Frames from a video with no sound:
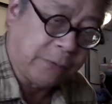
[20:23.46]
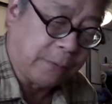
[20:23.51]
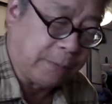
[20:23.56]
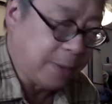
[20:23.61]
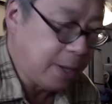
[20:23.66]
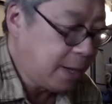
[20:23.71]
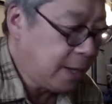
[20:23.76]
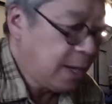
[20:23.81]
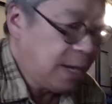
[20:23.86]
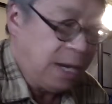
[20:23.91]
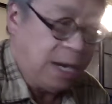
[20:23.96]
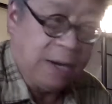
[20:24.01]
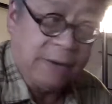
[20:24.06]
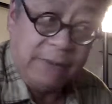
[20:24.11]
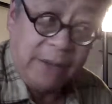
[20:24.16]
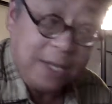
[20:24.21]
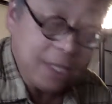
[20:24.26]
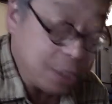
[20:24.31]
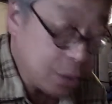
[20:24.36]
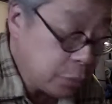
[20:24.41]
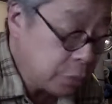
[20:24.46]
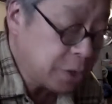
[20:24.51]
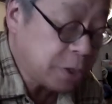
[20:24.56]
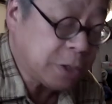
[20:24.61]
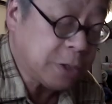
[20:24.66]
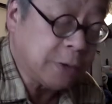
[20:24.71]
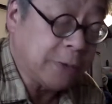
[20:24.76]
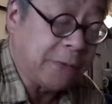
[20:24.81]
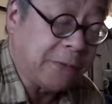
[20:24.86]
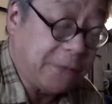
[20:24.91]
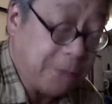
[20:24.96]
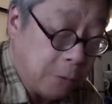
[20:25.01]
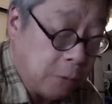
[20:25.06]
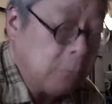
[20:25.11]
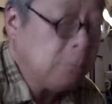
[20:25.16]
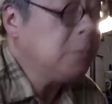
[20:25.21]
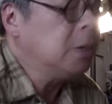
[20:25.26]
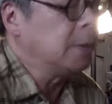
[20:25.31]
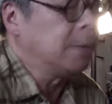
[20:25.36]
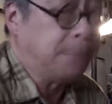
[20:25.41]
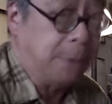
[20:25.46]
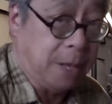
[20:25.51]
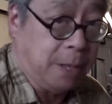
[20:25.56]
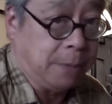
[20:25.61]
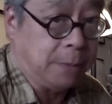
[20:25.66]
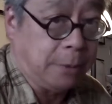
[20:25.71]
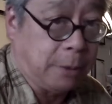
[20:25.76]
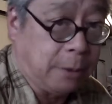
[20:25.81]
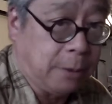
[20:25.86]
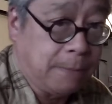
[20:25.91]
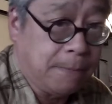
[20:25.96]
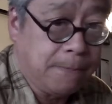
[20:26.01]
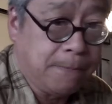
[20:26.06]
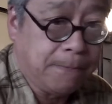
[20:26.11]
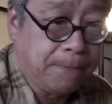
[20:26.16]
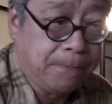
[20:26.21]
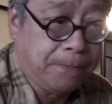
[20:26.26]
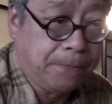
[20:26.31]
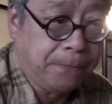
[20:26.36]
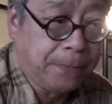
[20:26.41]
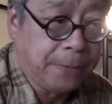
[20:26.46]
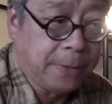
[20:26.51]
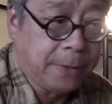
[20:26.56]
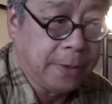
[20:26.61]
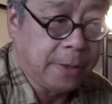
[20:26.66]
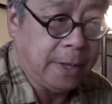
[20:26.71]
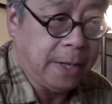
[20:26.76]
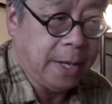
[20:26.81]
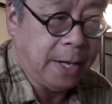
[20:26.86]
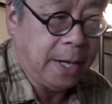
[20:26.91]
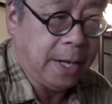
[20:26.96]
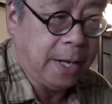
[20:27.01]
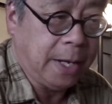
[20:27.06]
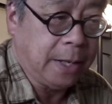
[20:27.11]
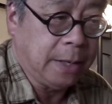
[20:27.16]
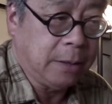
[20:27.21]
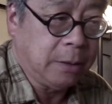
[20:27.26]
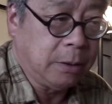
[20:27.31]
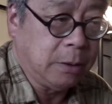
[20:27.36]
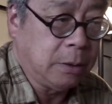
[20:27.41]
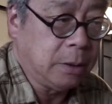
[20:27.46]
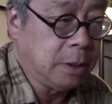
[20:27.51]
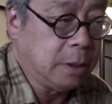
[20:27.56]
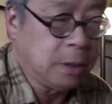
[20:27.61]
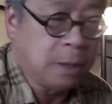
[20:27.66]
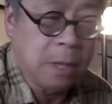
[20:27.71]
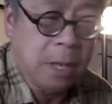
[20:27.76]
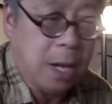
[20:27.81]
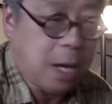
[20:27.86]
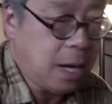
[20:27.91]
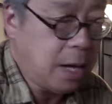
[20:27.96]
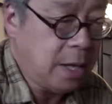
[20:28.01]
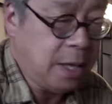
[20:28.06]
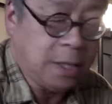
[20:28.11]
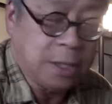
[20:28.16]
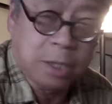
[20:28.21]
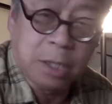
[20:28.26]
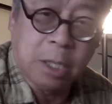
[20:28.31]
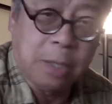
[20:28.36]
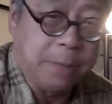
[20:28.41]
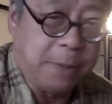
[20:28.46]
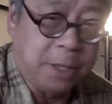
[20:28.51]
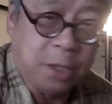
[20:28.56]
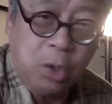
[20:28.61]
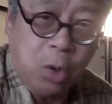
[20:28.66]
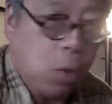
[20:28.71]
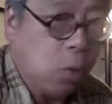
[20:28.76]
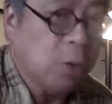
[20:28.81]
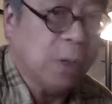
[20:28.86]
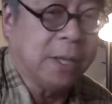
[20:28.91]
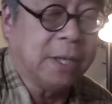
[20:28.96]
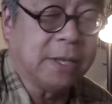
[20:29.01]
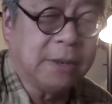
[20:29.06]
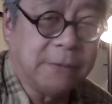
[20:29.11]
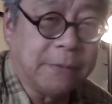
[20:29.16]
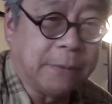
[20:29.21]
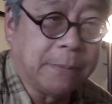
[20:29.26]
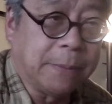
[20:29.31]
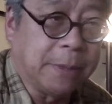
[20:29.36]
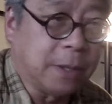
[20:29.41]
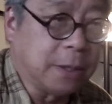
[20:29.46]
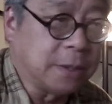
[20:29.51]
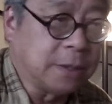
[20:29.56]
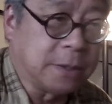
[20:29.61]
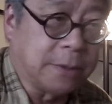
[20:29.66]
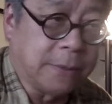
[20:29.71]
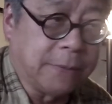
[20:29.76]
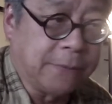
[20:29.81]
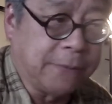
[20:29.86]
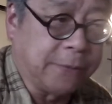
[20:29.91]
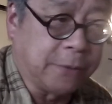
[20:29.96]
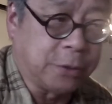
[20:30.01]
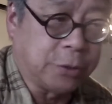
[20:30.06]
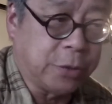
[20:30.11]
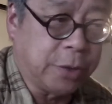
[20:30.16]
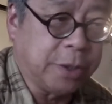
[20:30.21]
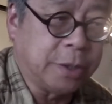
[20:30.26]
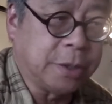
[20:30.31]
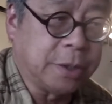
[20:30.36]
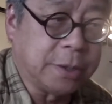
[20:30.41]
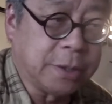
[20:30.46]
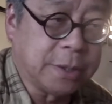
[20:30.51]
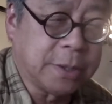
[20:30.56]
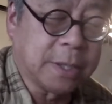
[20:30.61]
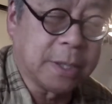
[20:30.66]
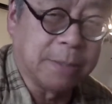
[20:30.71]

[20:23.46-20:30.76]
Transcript: from. And if I switch to FOMA paper, then it's going to be totally different because the filtration is